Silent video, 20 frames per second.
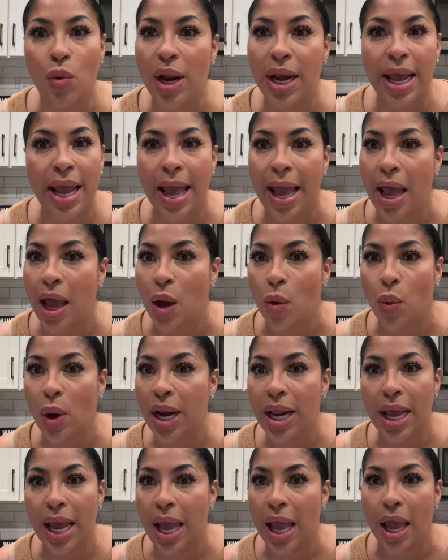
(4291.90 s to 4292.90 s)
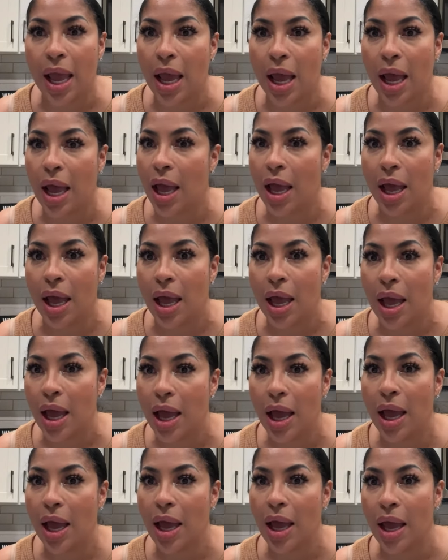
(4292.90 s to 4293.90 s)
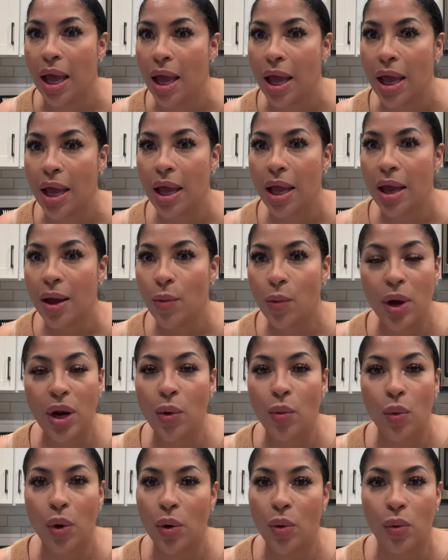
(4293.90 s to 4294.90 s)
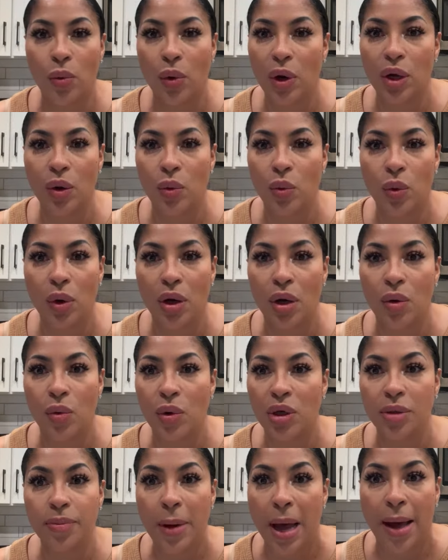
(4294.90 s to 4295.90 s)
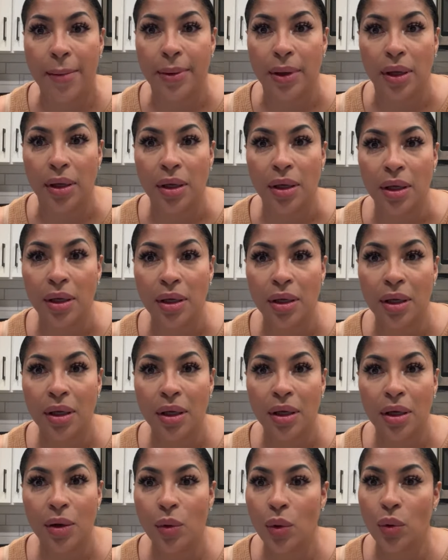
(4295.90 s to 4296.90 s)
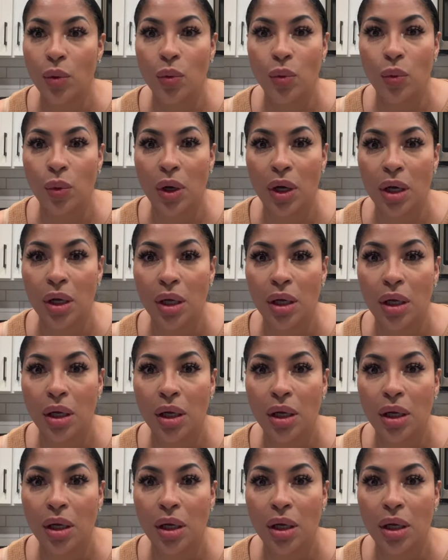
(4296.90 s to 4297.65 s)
they at? Where they at? Uh uh-uh, uh. Uh uh. What what what what what's popping? What? what?